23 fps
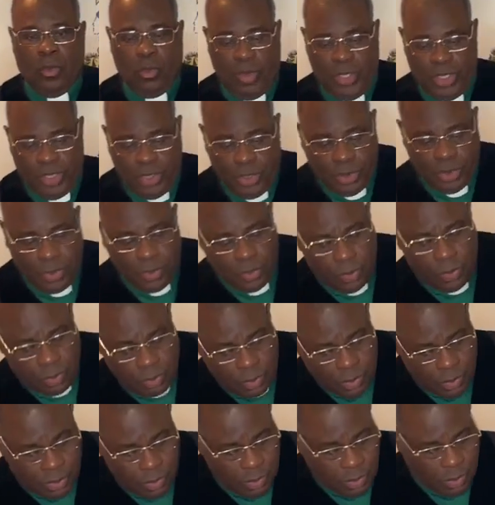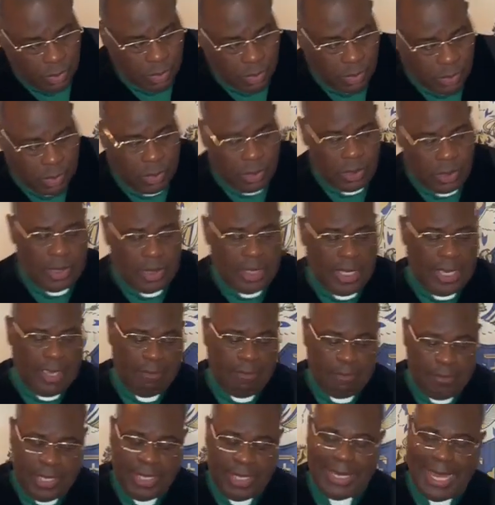When you
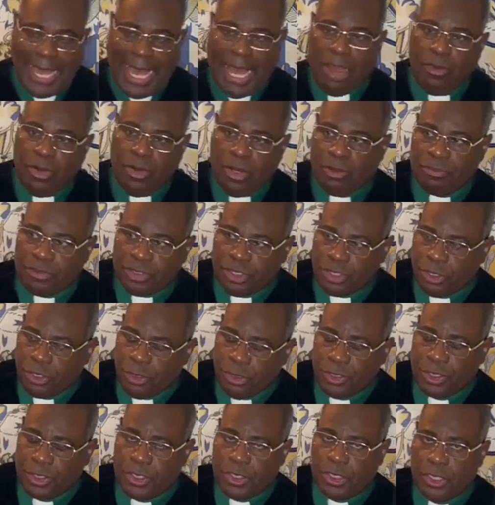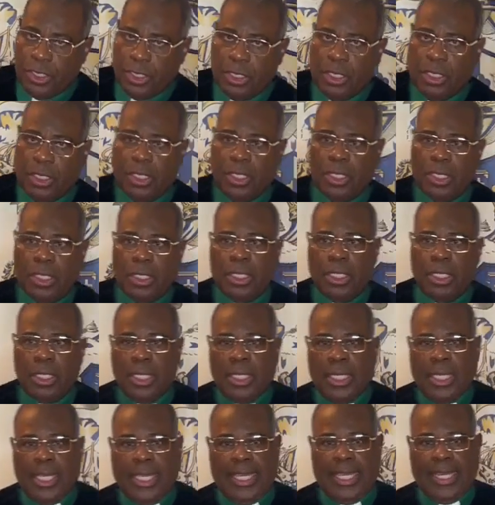have been out of church
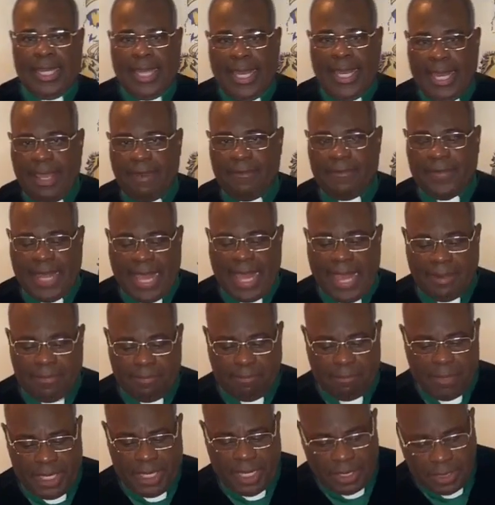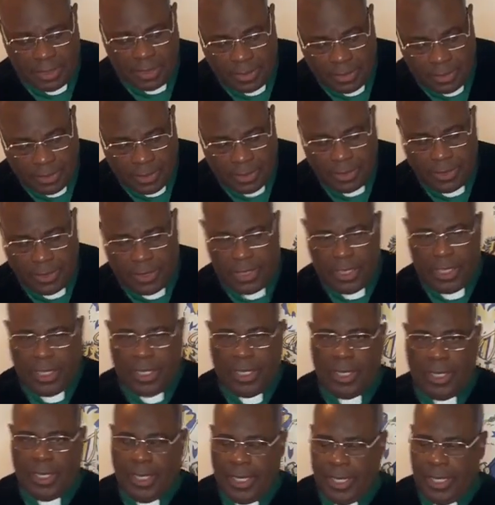and have not been
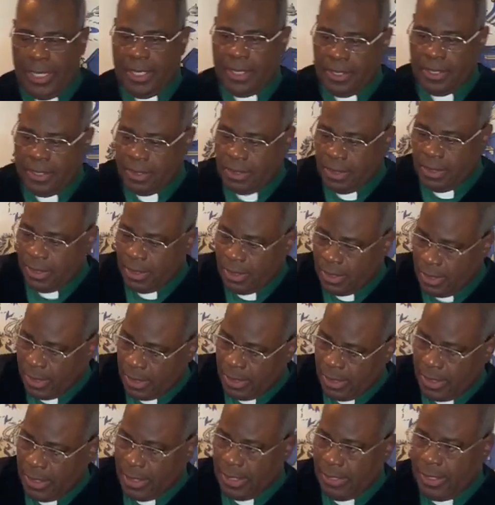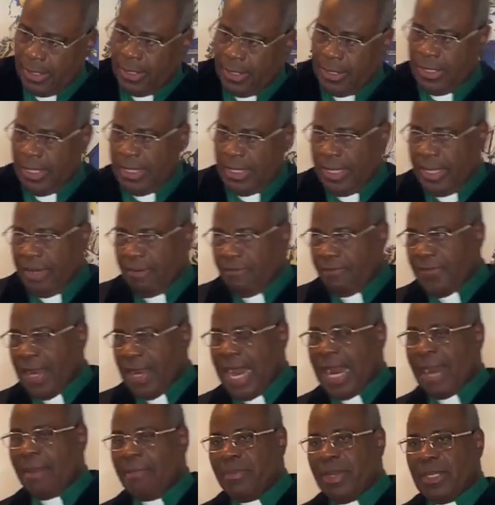in the
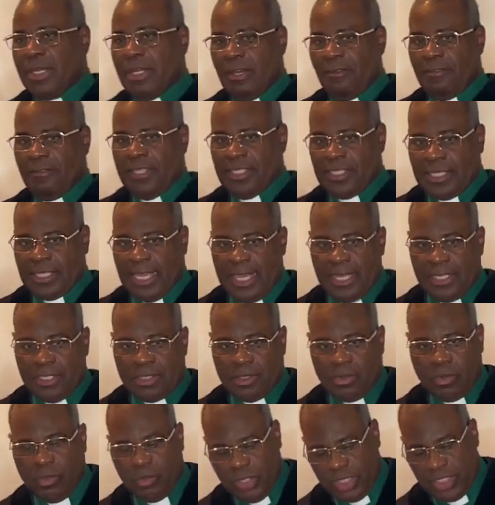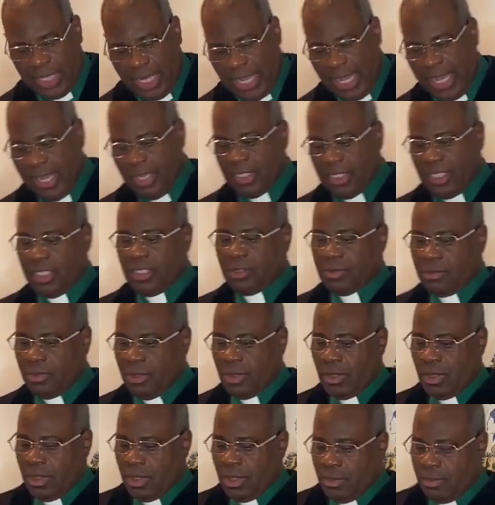environment of the saints, which has its
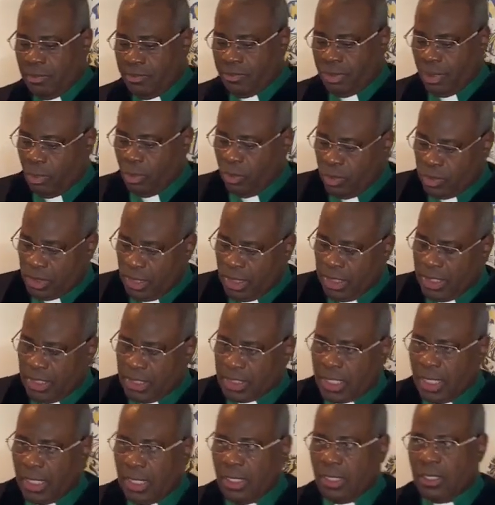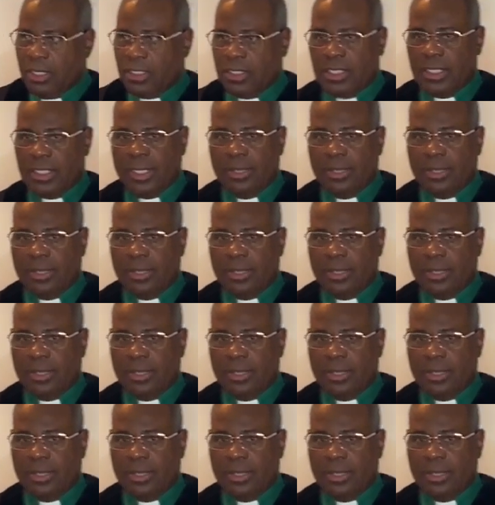pros and its cons.